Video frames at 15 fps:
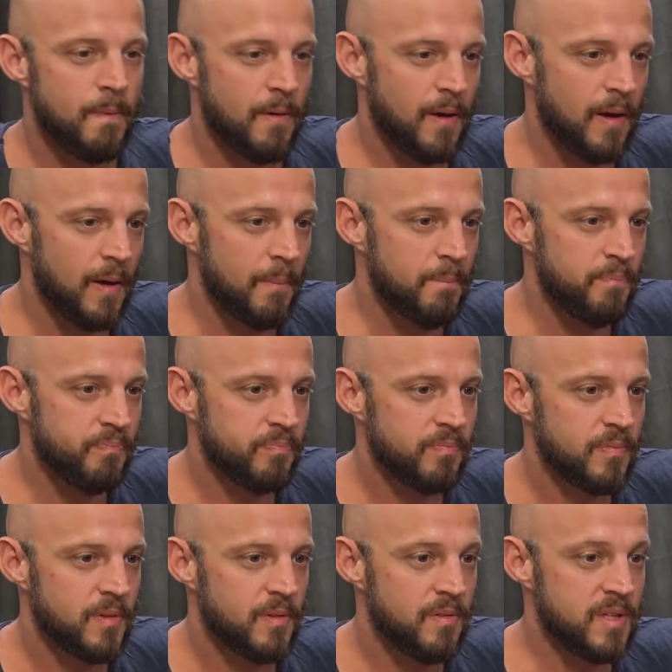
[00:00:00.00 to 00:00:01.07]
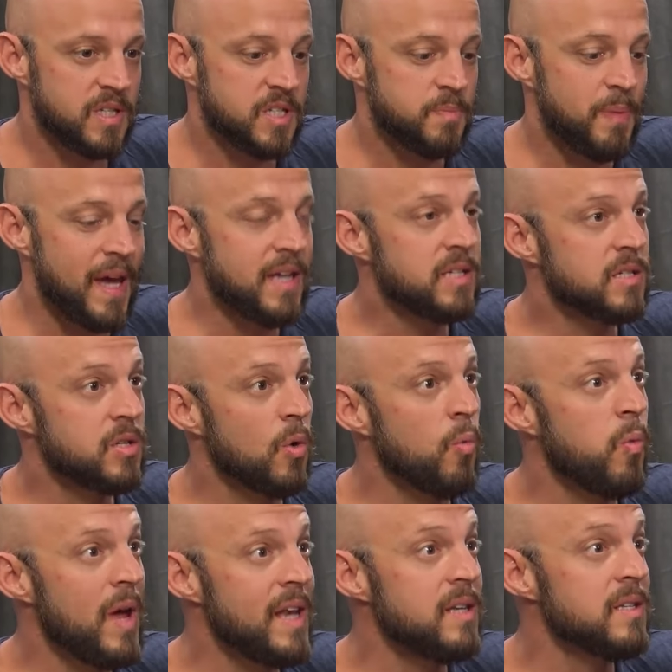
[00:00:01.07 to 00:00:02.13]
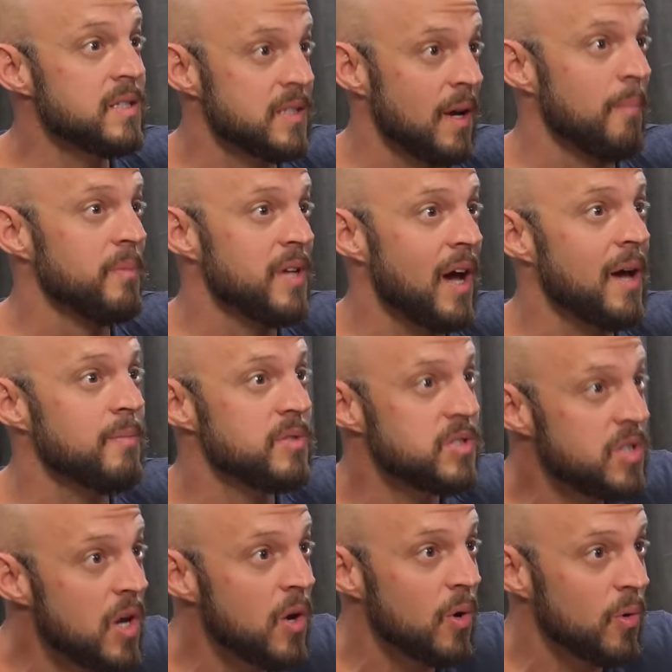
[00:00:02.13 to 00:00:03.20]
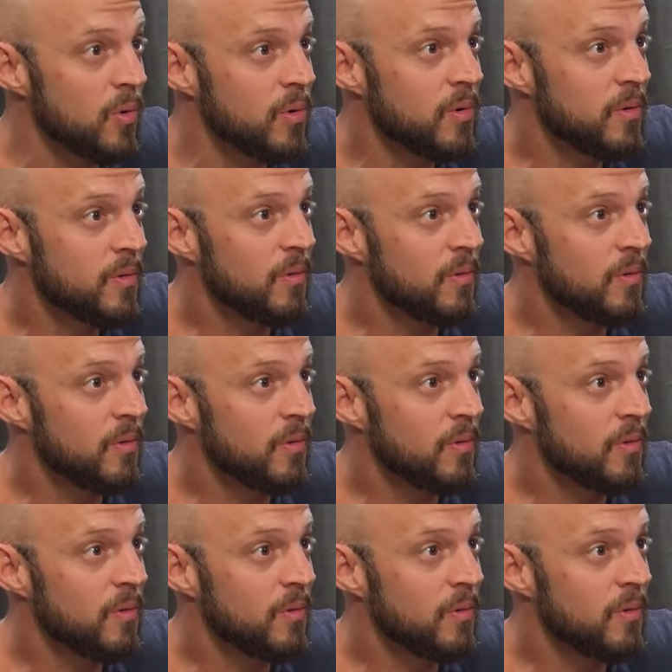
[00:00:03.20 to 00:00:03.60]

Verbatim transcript: um, the space to win sometimes sure. too.